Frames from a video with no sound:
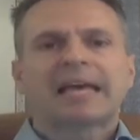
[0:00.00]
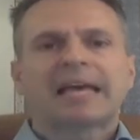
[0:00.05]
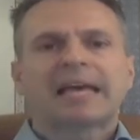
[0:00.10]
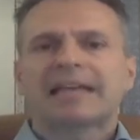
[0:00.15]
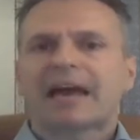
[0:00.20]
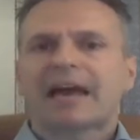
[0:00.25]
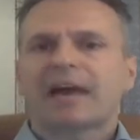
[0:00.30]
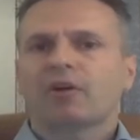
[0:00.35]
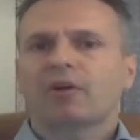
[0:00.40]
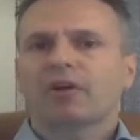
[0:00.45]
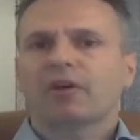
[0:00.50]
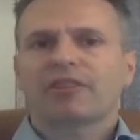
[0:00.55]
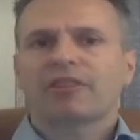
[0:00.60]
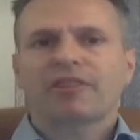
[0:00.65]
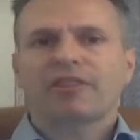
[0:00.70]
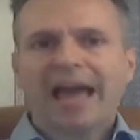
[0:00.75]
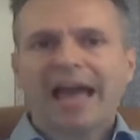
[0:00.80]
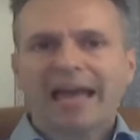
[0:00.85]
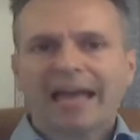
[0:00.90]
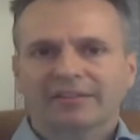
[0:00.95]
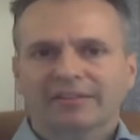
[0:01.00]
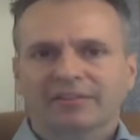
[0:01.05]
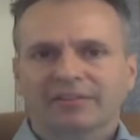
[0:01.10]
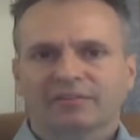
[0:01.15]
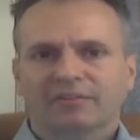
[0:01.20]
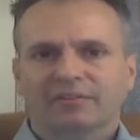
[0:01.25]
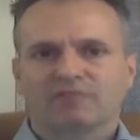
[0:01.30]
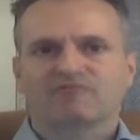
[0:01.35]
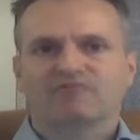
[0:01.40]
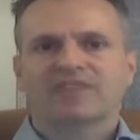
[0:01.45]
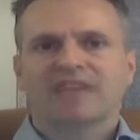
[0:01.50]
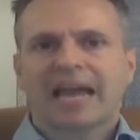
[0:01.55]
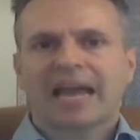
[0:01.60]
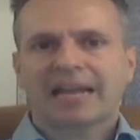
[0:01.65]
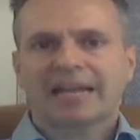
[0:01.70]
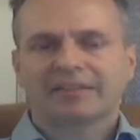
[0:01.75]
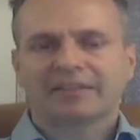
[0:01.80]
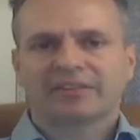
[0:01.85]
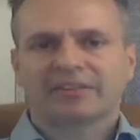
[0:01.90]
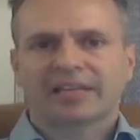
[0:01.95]
Now, that
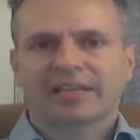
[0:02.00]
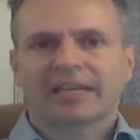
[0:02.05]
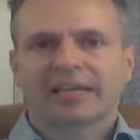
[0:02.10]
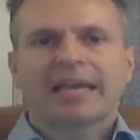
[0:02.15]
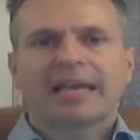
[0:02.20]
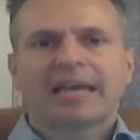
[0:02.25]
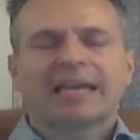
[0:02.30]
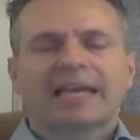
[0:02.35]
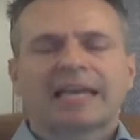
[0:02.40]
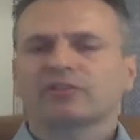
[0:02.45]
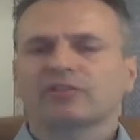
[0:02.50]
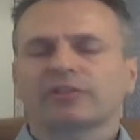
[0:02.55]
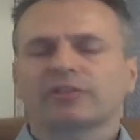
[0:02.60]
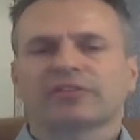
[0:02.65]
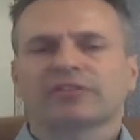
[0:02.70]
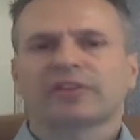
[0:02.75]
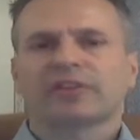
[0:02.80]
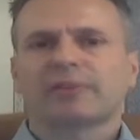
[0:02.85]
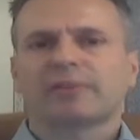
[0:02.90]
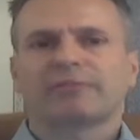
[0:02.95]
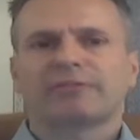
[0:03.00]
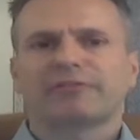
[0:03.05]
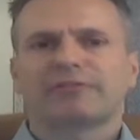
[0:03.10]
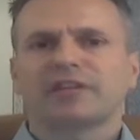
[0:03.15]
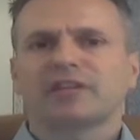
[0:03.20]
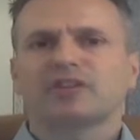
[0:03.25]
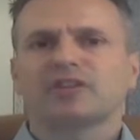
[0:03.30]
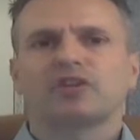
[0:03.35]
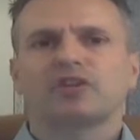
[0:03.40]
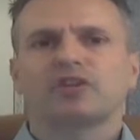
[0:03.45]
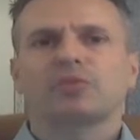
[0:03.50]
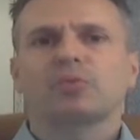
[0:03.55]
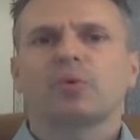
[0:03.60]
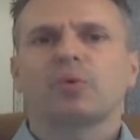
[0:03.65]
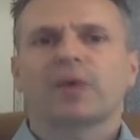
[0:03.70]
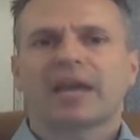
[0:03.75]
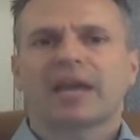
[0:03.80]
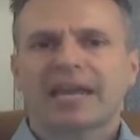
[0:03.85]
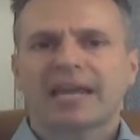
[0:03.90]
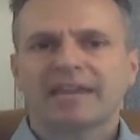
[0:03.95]
reality is not something you will
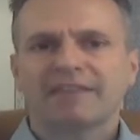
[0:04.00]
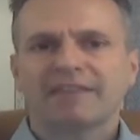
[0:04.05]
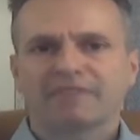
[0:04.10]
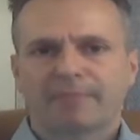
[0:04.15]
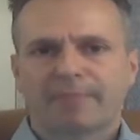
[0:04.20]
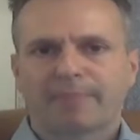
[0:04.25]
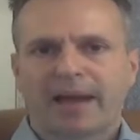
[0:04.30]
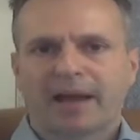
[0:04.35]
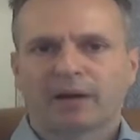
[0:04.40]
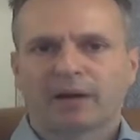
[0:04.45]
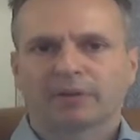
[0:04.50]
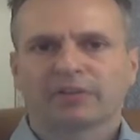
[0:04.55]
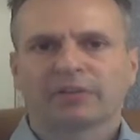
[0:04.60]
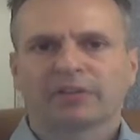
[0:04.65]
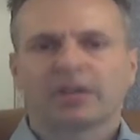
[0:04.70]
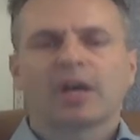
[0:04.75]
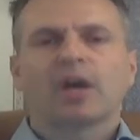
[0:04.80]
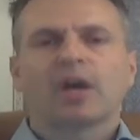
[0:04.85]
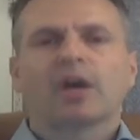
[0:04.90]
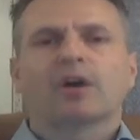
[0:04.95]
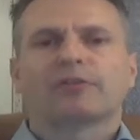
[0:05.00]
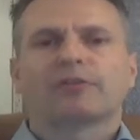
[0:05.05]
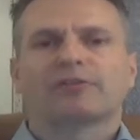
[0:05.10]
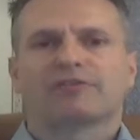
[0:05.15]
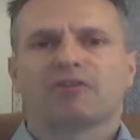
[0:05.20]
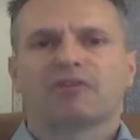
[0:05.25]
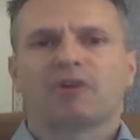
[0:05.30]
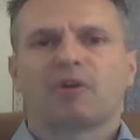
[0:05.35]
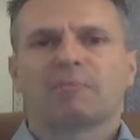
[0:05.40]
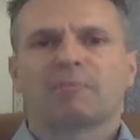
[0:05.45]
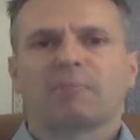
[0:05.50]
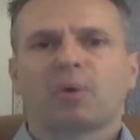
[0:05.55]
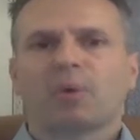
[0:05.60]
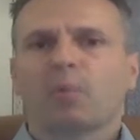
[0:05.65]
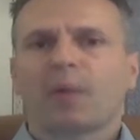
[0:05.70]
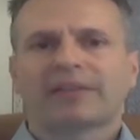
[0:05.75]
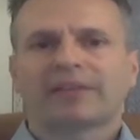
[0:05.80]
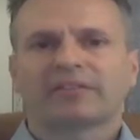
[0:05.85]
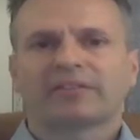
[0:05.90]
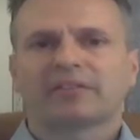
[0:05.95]
hear about from
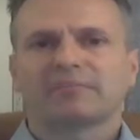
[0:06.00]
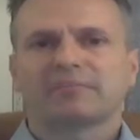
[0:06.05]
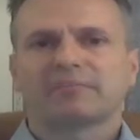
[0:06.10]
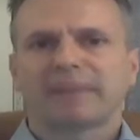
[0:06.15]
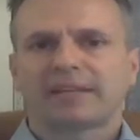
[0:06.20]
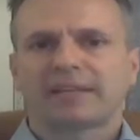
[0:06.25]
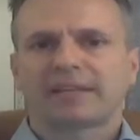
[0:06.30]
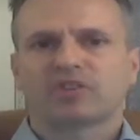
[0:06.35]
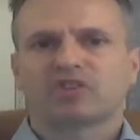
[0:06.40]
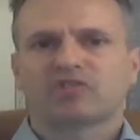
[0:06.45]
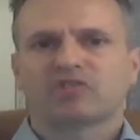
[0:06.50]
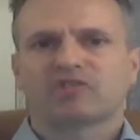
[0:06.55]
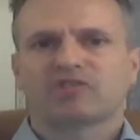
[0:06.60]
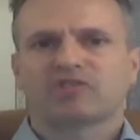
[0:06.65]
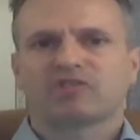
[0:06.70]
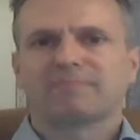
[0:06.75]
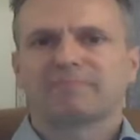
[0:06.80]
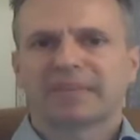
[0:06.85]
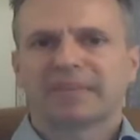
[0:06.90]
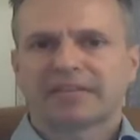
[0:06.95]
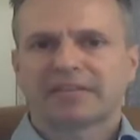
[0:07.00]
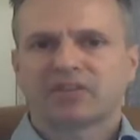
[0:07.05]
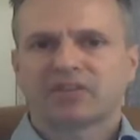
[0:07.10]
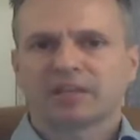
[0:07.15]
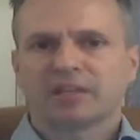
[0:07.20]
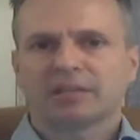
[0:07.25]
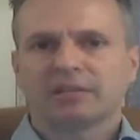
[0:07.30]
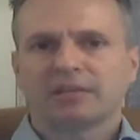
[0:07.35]
Western mainstream media